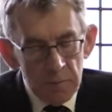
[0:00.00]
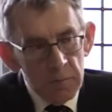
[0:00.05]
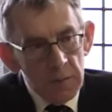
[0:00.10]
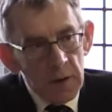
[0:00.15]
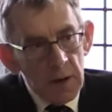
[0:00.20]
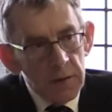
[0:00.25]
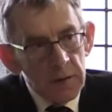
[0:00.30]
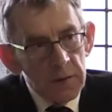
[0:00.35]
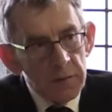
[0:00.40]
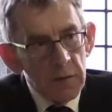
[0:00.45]

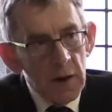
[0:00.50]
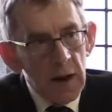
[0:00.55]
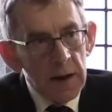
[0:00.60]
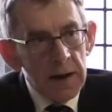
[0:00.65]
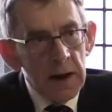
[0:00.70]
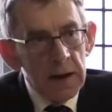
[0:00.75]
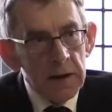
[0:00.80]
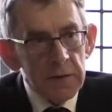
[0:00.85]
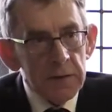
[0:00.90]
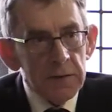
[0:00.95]
kind of
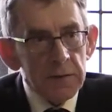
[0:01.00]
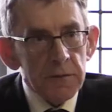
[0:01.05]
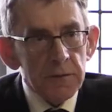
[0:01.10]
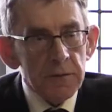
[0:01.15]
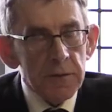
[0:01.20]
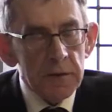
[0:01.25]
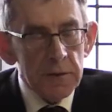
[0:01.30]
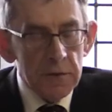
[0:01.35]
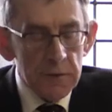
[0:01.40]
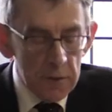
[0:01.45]
analysis
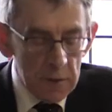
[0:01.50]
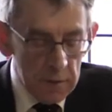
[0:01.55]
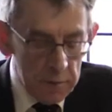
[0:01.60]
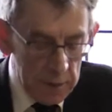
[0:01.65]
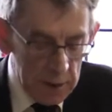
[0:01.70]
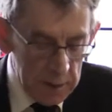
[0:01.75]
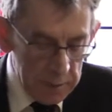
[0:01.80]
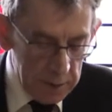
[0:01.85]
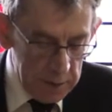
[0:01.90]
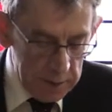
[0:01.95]
of this done
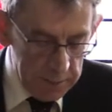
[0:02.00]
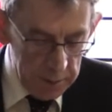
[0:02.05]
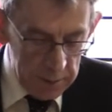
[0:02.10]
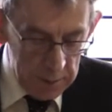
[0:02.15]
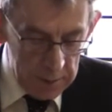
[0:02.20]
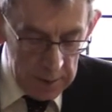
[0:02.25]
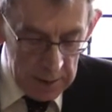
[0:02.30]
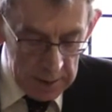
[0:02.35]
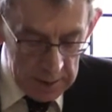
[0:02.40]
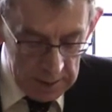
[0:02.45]
by people
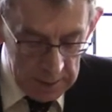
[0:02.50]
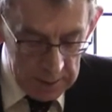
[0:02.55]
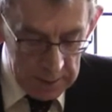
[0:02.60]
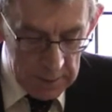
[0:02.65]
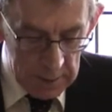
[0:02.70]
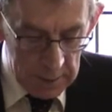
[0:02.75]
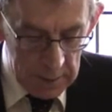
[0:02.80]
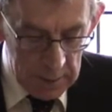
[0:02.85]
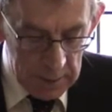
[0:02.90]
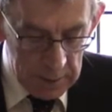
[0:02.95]

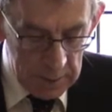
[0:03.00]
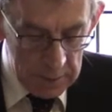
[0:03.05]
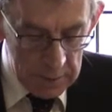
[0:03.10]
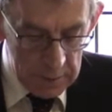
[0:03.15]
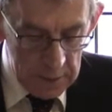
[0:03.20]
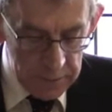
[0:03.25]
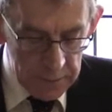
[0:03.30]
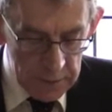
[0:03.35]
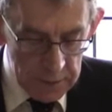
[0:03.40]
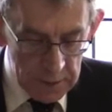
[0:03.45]
like
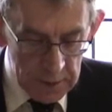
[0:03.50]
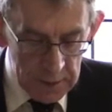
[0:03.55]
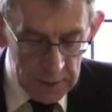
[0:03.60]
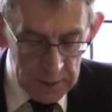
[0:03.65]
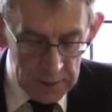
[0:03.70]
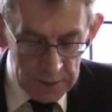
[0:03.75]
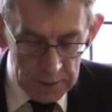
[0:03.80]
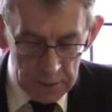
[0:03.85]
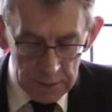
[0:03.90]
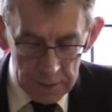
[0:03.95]
David
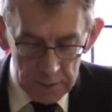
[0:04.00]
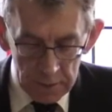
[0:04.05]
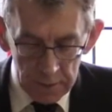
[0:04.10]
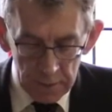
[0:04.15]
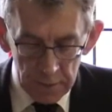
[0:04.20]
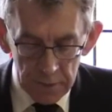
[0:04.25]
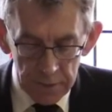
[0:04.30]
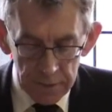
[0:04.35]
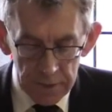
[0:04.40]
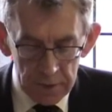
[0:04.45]
Garland in some
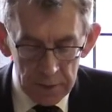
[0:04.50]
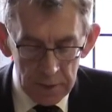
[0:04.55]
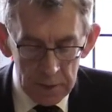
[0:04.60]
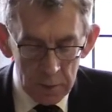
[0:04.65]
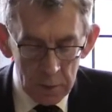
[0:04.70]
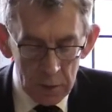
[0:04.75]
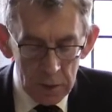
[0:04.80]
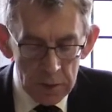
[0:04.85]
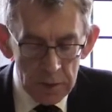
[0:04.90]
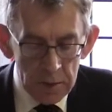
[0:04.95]
of his early
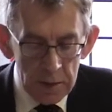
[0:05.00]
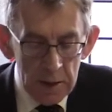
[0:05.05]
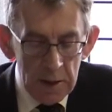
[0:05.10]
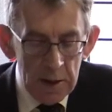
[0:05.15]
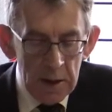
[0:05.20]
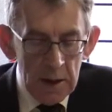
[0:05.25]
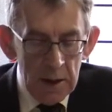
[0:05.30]
work.